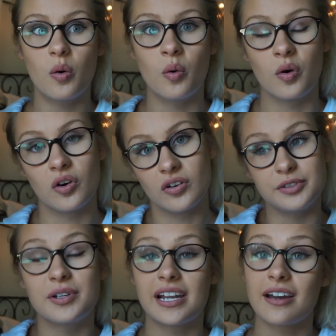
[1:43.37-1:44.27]
Or
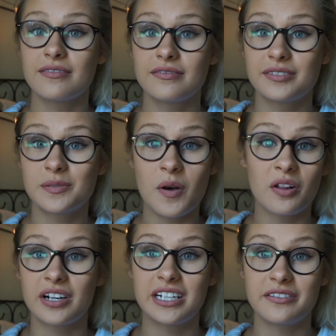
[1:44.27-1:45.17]
you could have
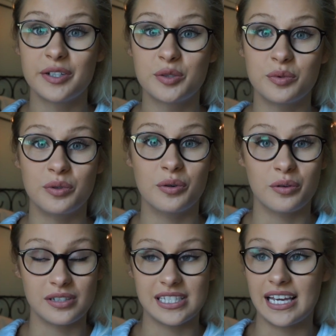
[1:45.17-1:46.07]
smaller individual
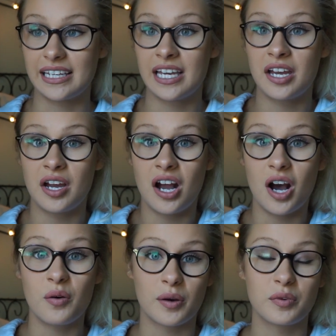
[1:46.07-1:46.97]
goals like,
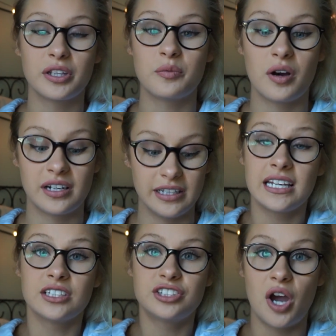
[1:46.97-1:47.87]
oh, I really want to
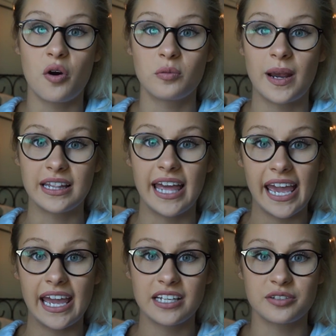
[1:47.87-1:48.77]
tone my
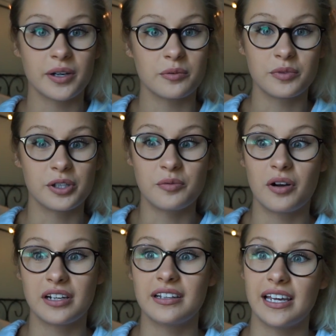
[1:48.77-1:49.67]
legs, or I really
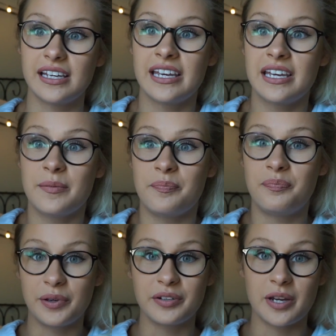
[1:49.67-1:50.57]
want to like
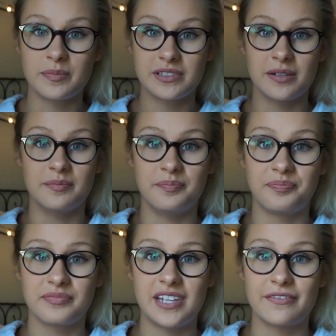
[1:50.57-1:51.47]
build up some
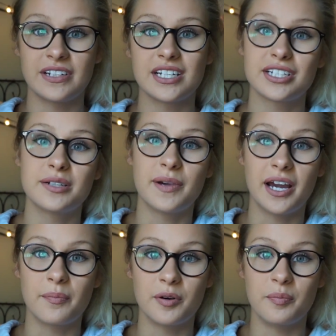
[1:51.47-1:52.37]
definition in
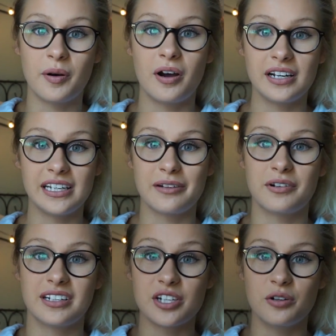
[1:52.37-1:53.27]
my upper body. I
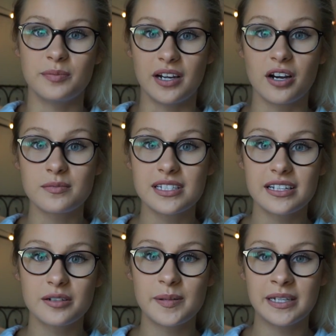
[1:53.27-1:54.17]
want to tone my arms a
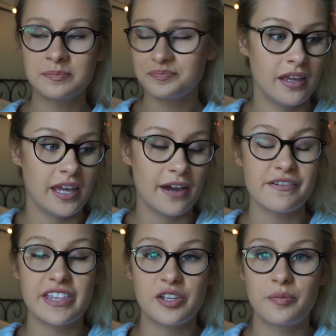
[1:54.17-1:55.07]
little bit.
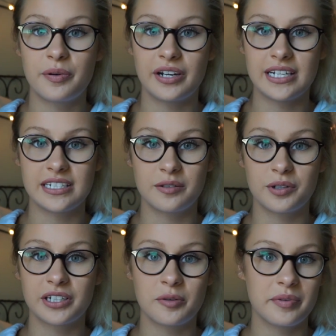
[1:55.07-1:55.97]
Everything you put into the
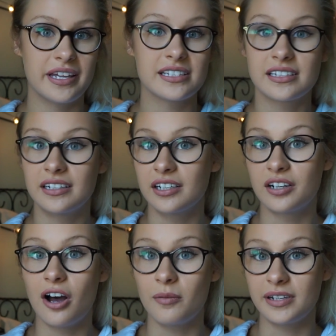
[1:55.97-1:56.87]
workout plan is going to
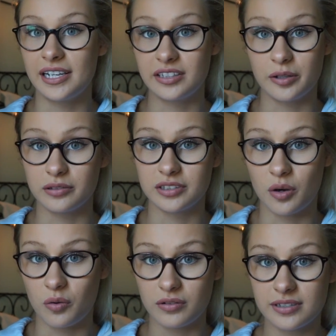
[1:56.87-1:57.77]
accommodate those
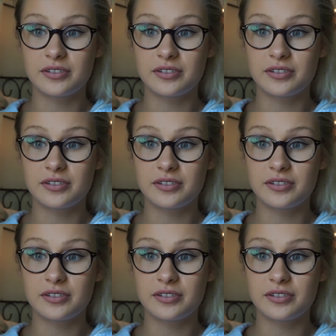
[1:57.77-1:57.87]
goals.